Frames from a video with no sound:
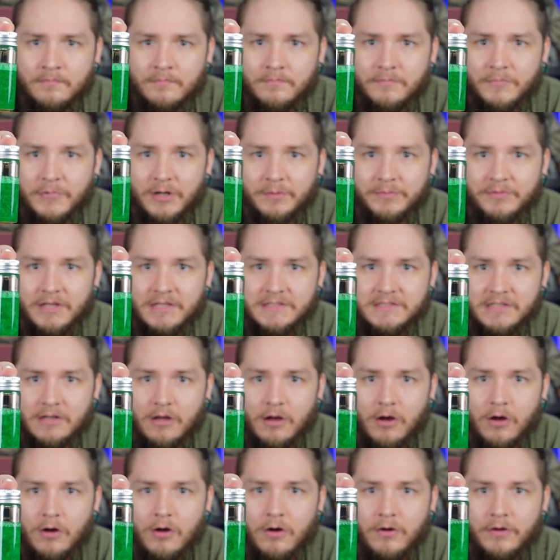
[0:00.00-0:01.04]
But I'm guessing,
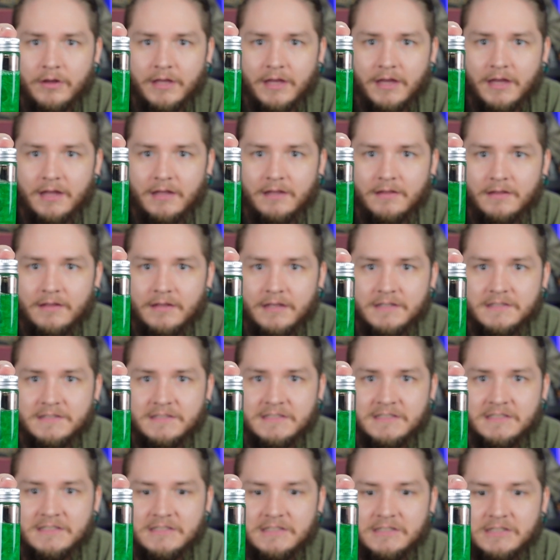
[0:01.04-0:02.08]
oh, okay, it's
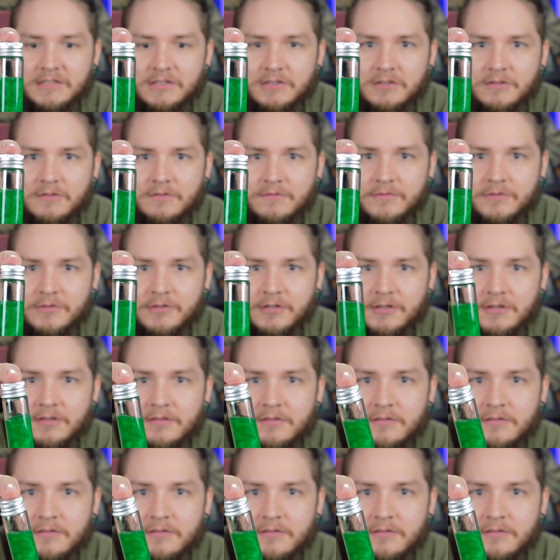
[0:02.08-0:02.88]
silver.